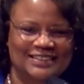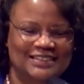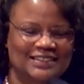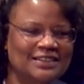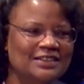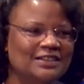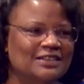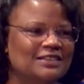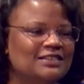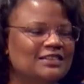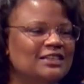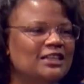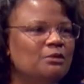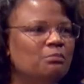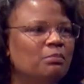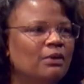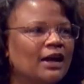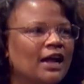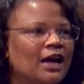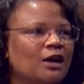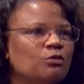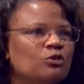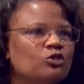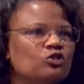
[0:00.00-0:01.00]
Tennessee,
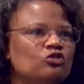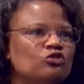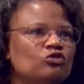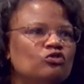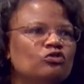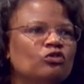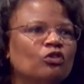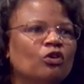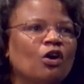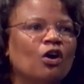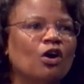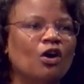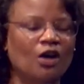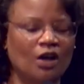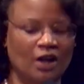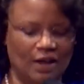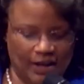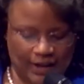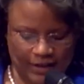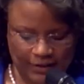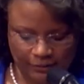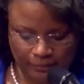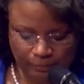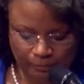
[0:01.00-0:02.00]
but I was
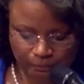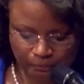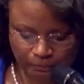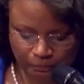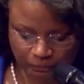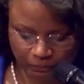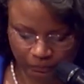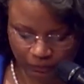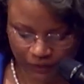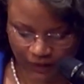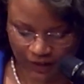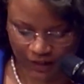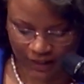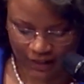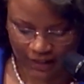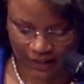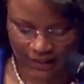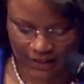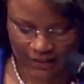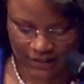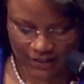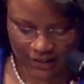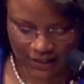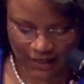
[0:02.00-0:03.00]
drawn
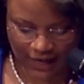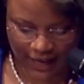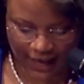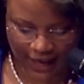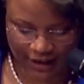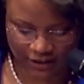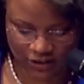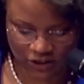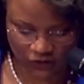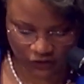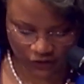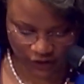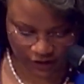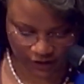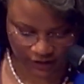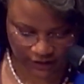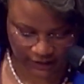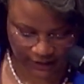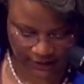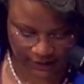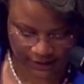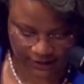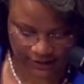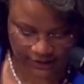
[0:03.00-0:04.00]
to Nashville,
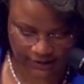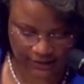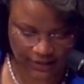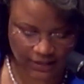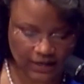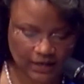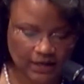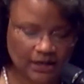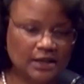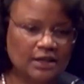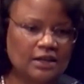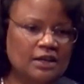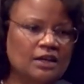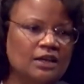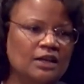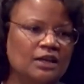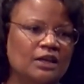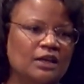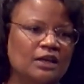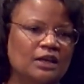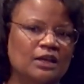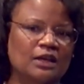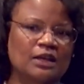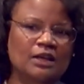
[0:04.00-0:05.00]
Tennessee
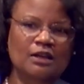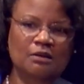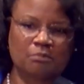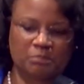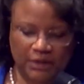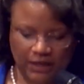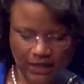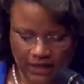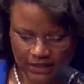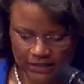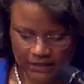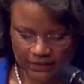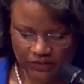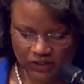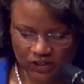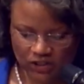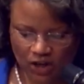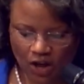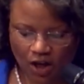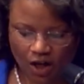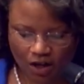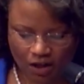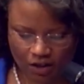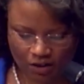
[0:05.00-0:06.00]
because of
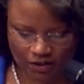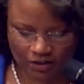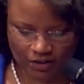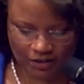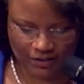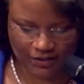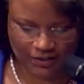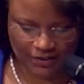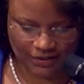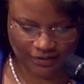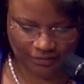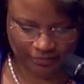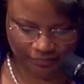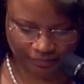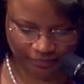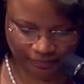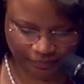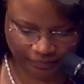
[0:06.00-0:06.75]
songs.